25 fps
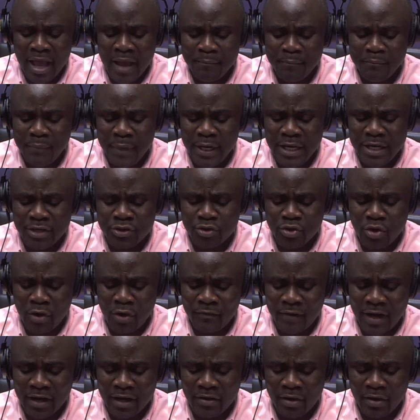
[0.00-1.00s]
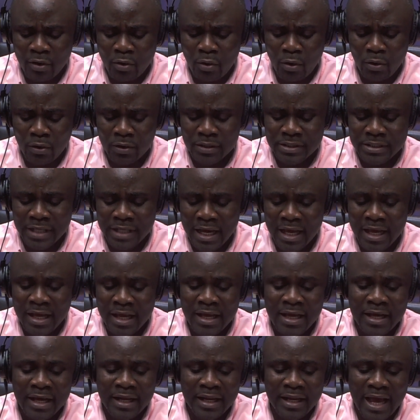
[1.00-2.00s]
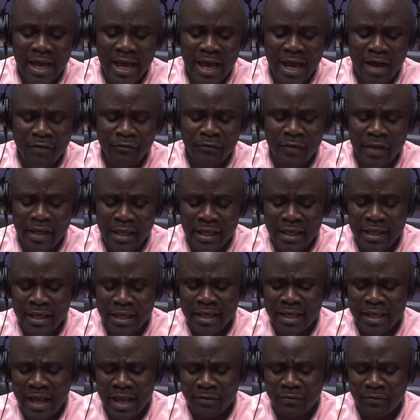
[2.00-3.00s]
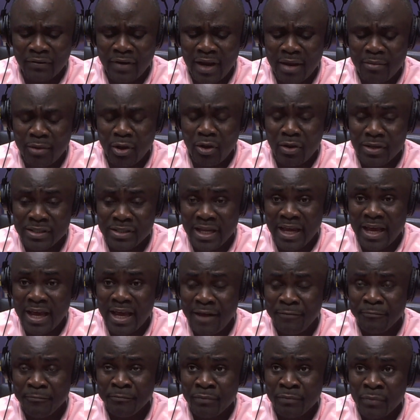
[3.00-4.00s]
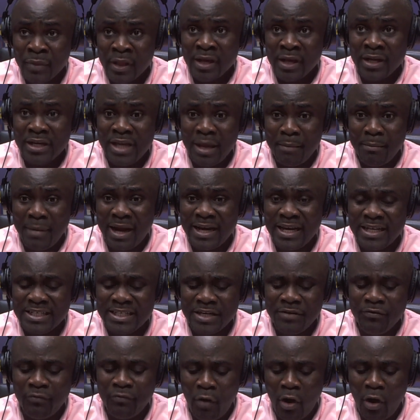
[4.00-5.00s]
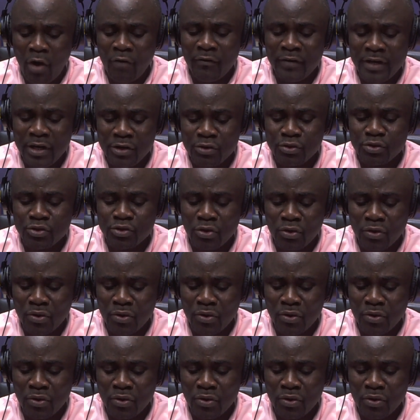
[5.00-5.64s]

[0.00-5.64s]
Ministry of Agriculture na afe share because the money's involved no